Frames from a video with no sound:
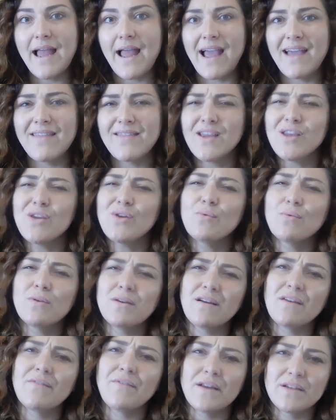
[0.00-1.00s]
and that you
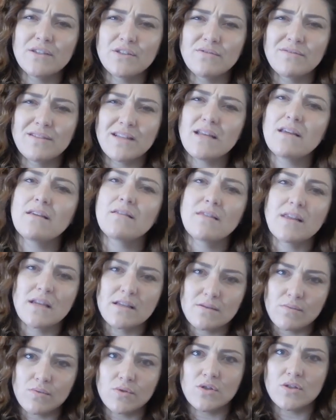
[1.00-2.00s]
will eventually,
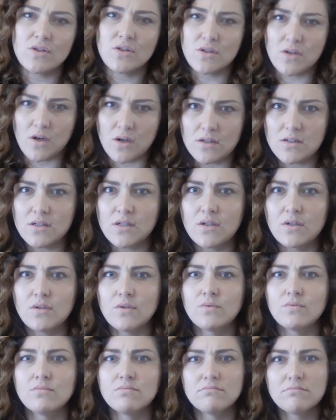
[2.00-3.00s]
things will just start
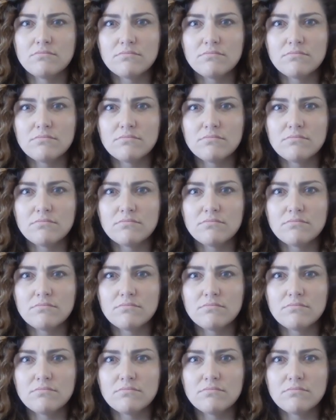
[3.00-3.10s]
to,